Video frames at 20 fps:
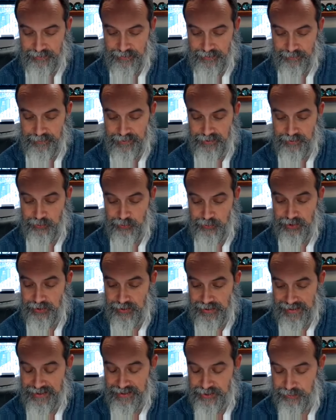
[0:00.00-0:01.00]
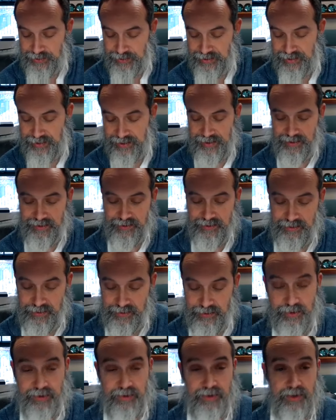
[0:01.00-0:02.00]
I mean, we're gonna actually we're gonna get
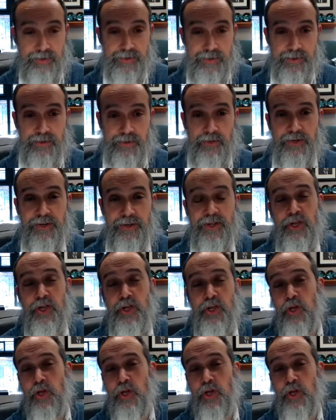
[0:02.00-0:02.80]
into the closer look